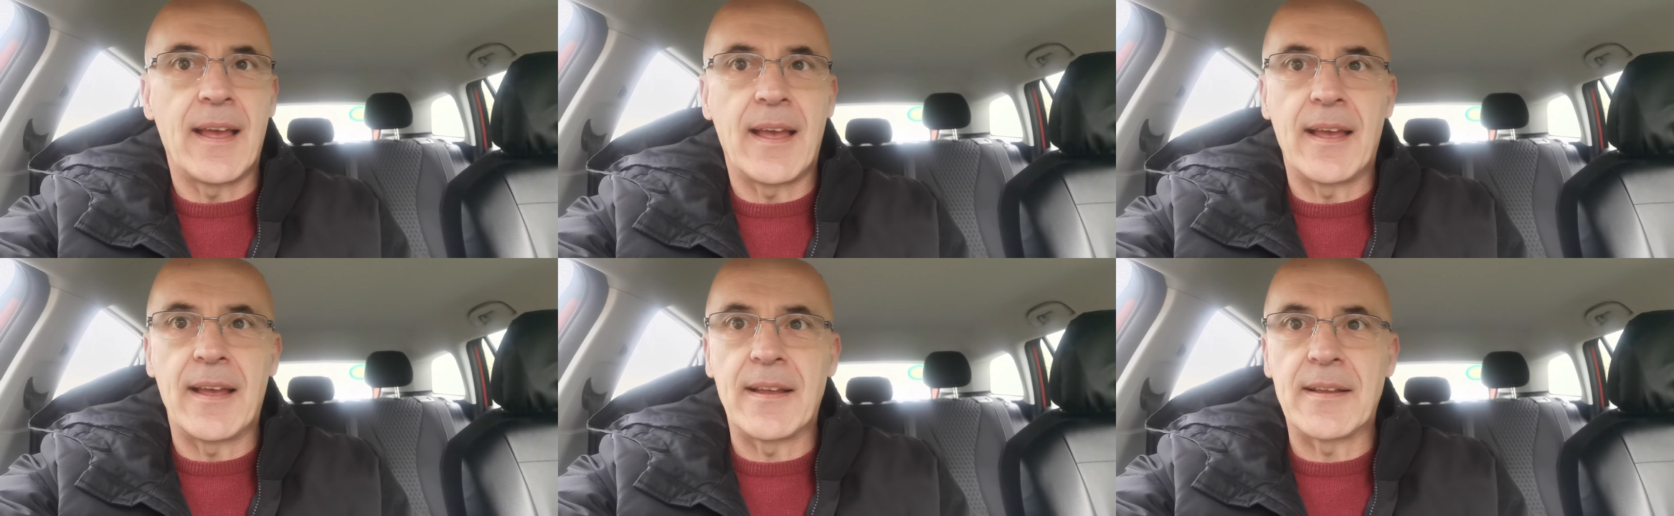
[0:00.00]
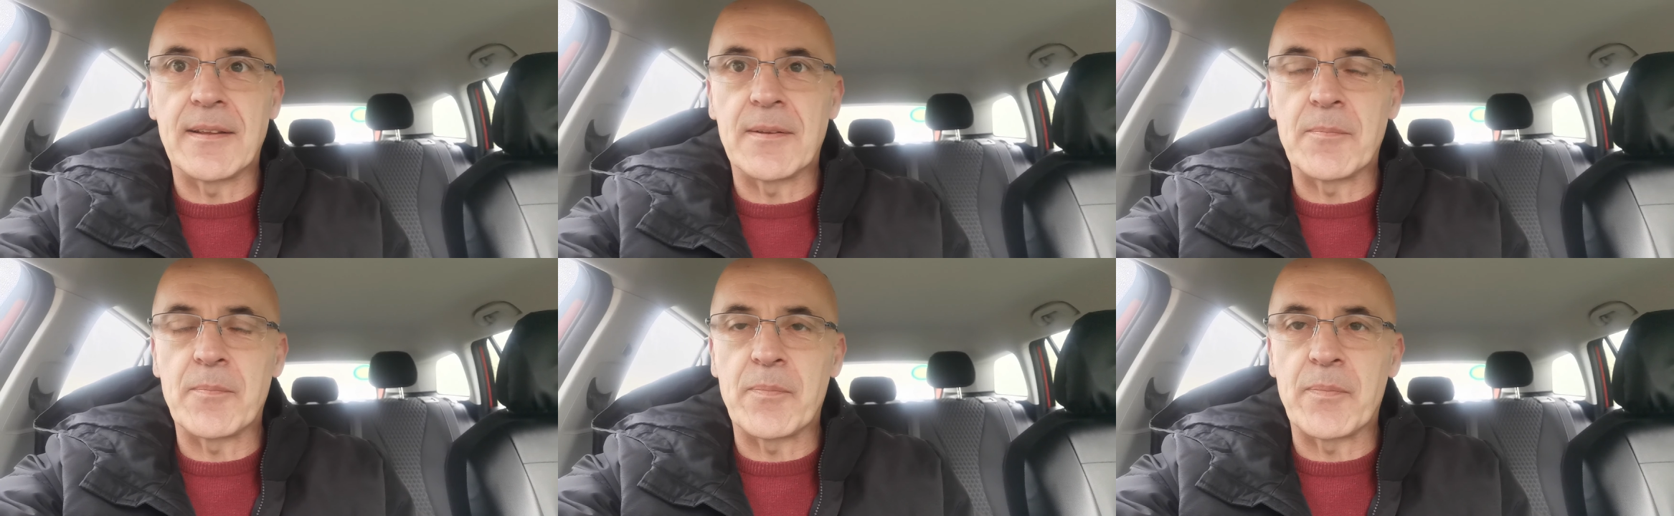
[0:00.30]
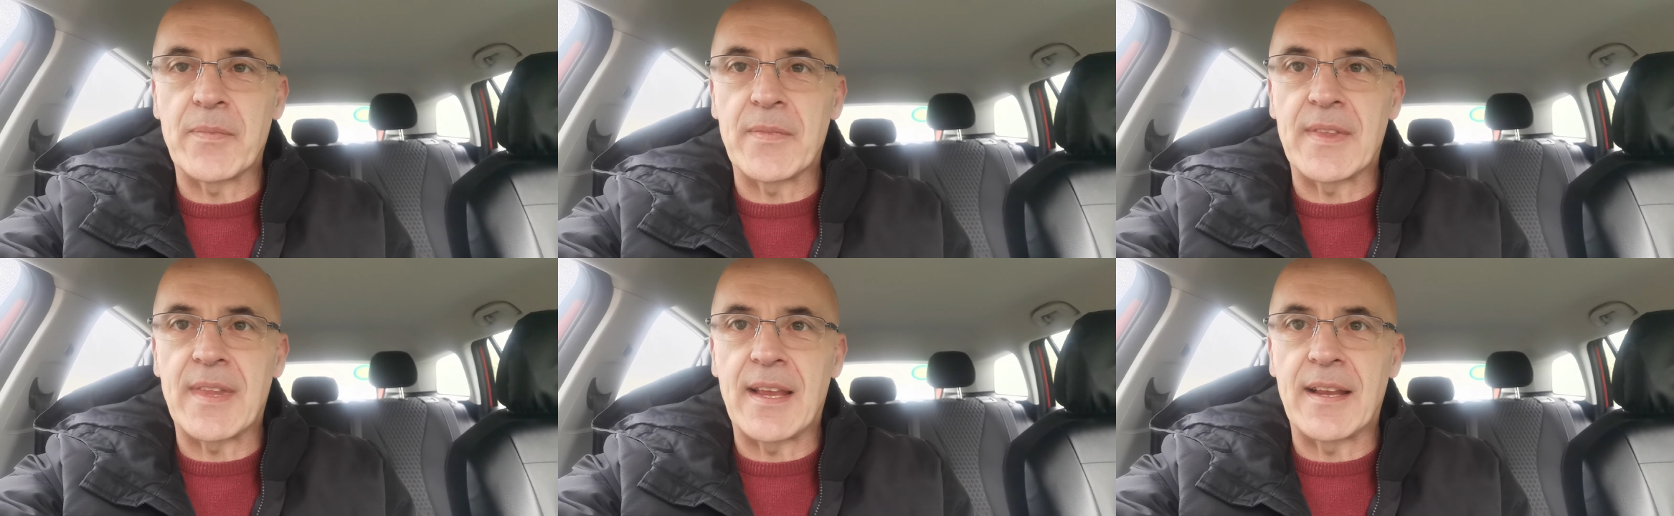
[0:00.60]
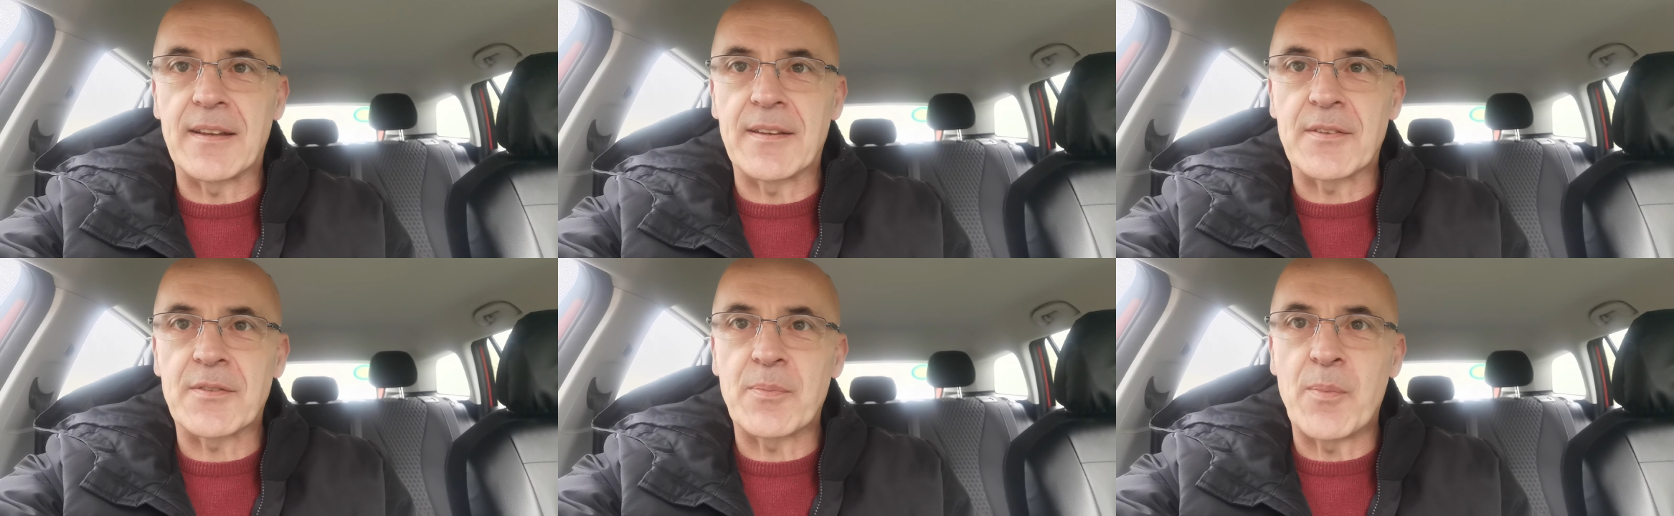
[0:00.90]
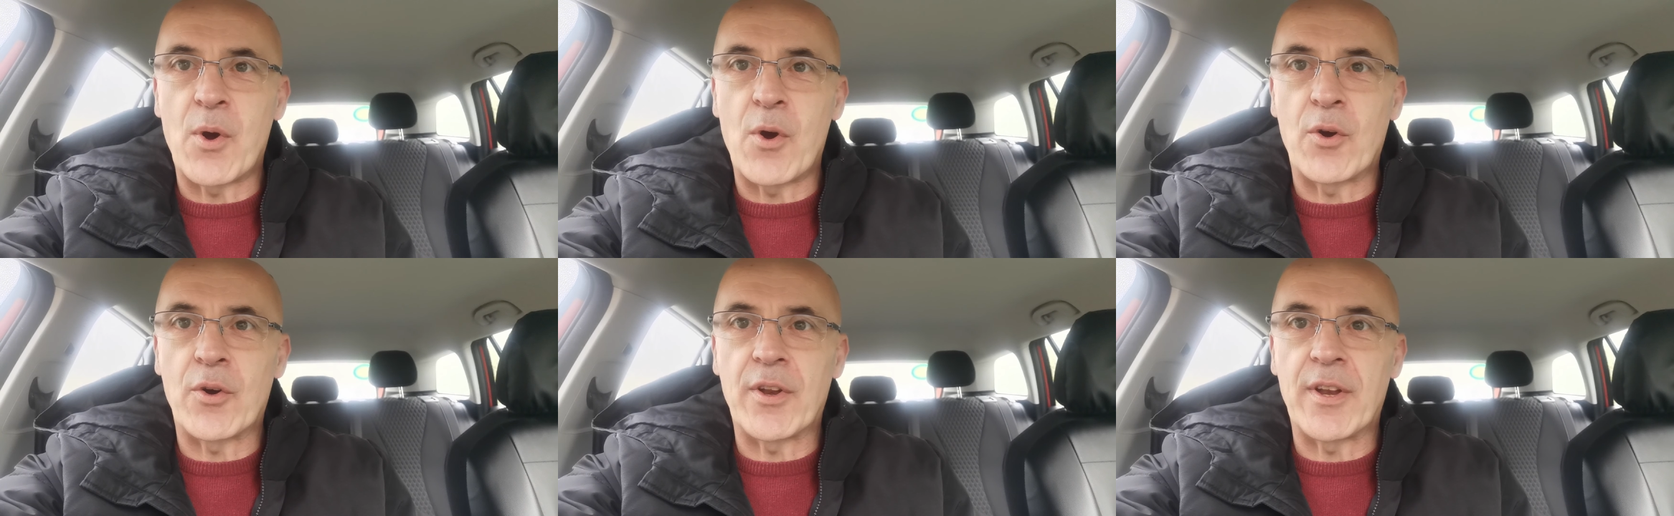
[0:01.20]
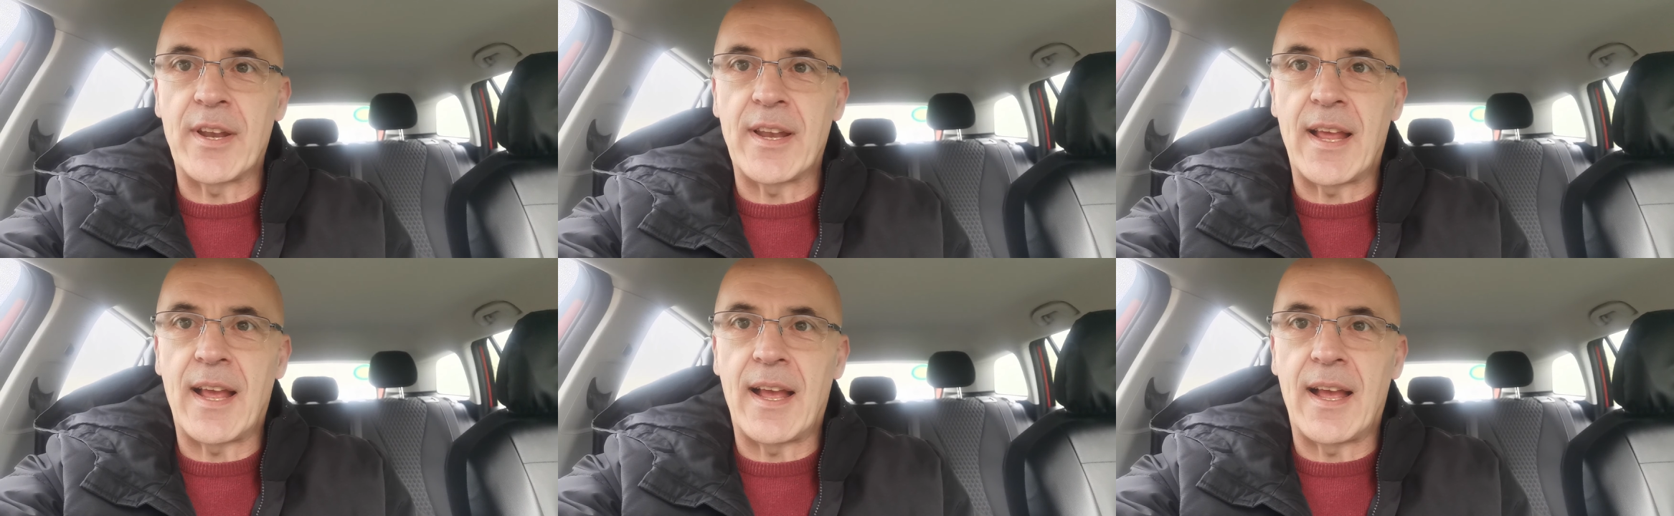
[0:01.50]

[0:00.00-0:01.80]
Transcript: Uh, there this morning,